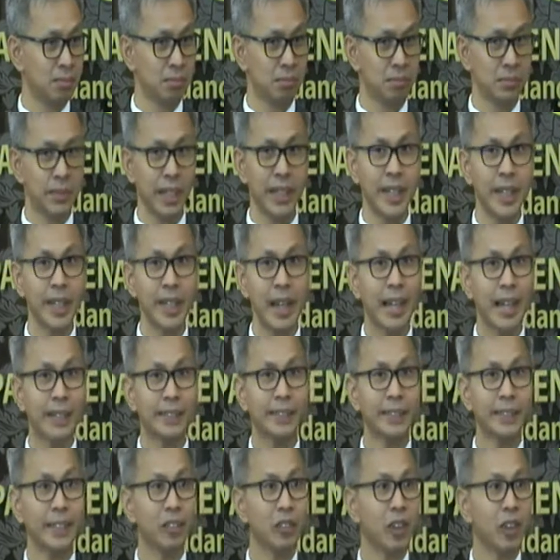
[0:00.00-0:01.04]
They didn't
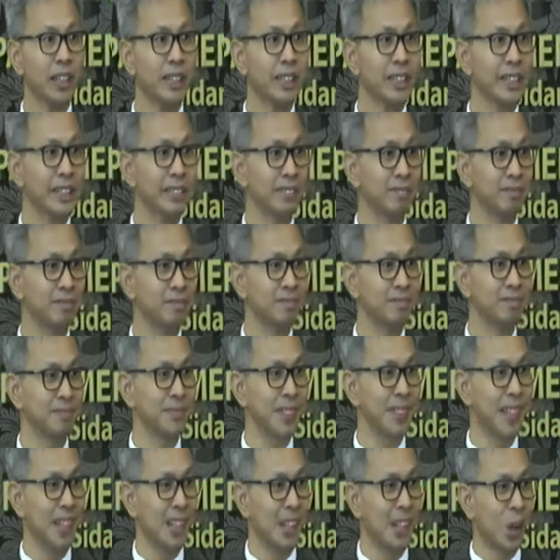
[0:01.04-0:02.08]
answer the question.
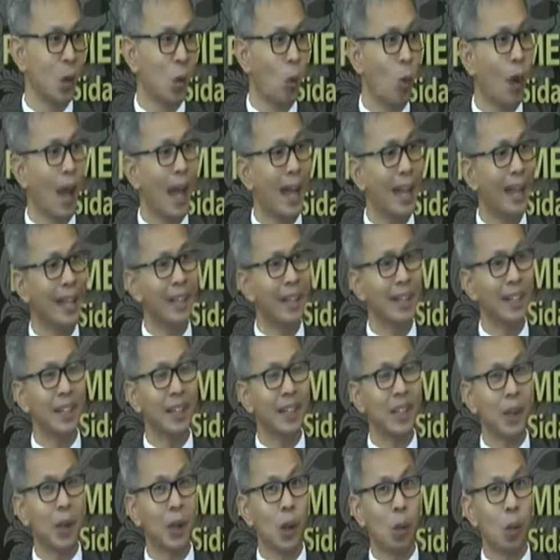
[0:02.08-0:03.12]
Why
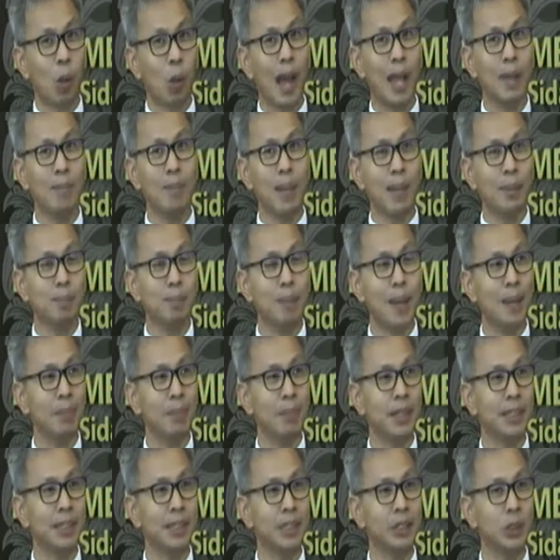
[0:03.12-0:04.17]
make
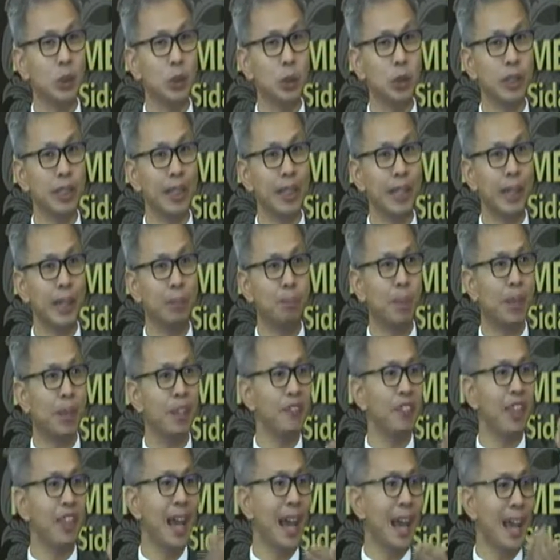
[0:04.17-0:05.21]
payments to the
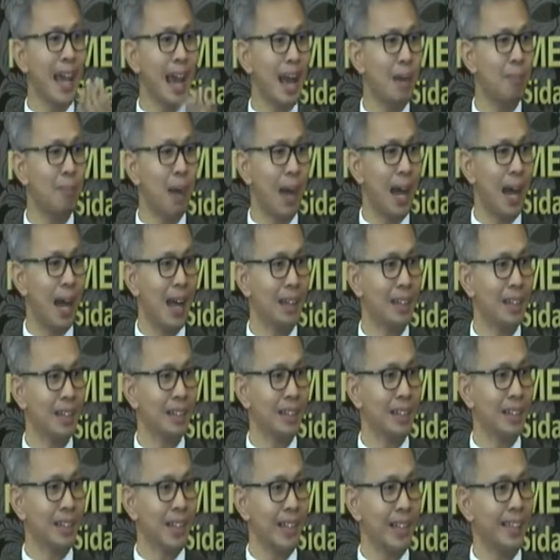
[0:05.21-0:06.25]
BVI ABA
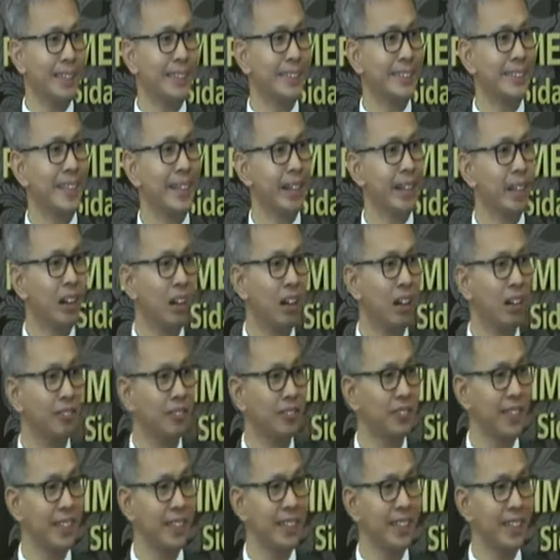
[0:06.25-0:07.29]
instead of
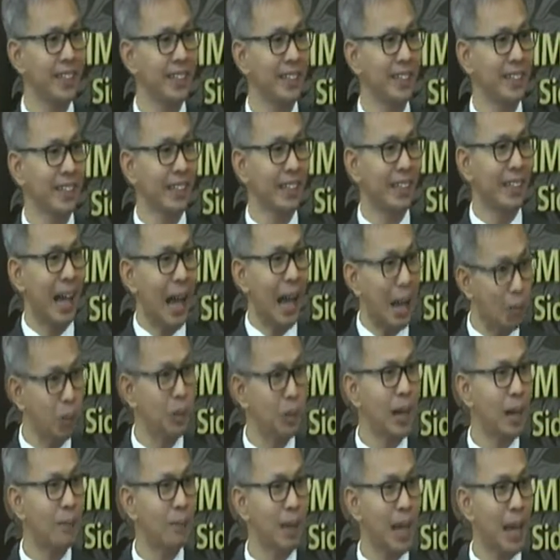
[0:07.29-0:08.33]
the Abu
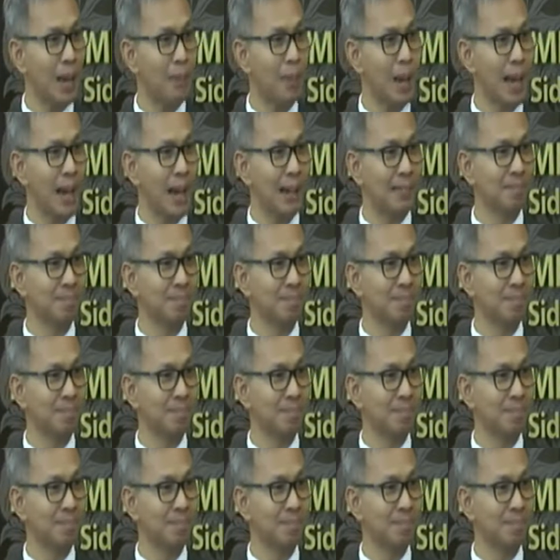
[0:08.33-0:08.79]
Dhabi ABA?